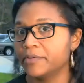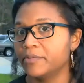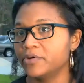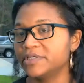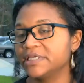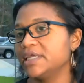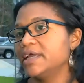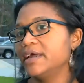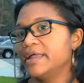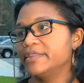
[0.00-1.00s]
community.
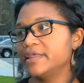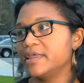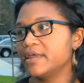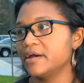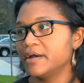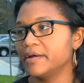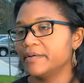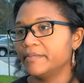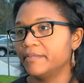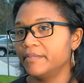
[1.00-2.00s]
I think
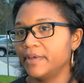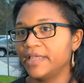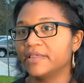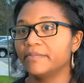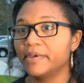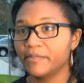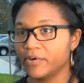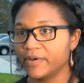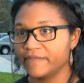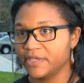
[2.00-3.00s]
um, as a
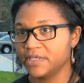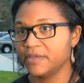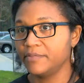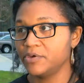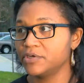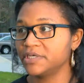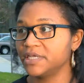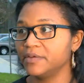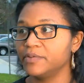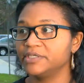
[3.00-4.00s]
member of this
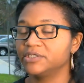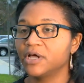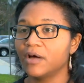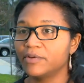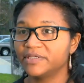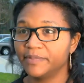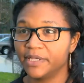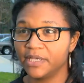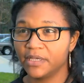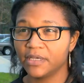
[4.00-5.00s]
community, we should always
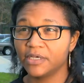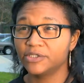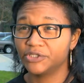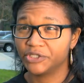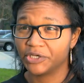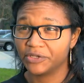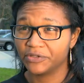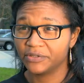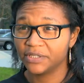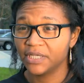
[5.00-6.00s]
be
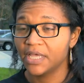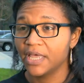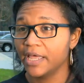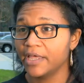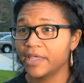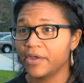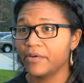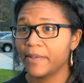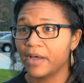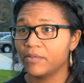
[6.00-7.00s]
concerned and care
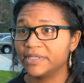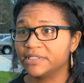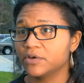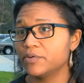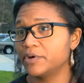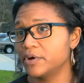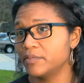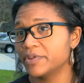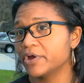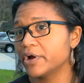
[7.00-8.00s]
about what's going on
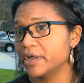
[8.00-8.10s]
with our